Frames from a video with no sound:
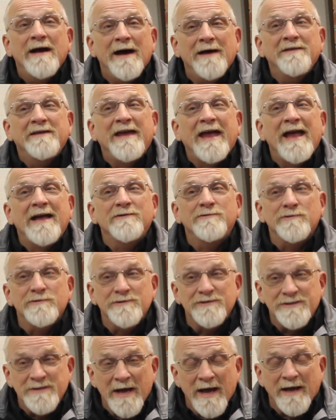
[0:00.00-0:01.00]
And the answer
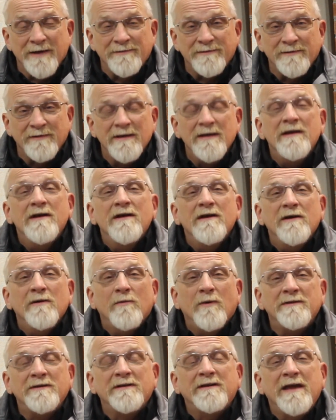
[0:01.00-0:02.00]
is yes.
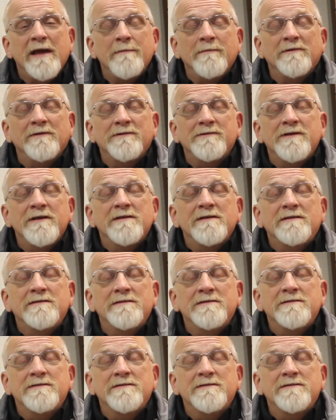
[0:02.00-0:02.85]
What the